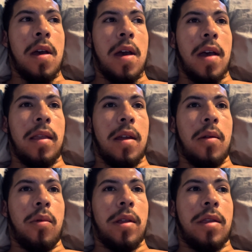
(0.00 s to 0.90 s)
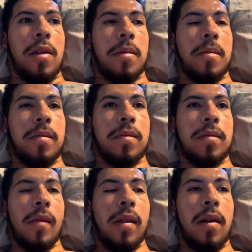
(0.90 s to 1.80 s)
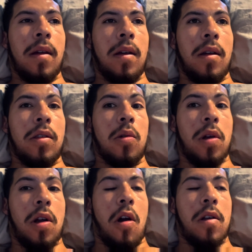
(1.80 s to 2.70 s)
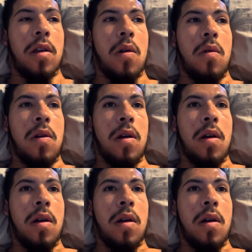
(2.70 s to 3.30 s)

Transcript: And then with doing cardio,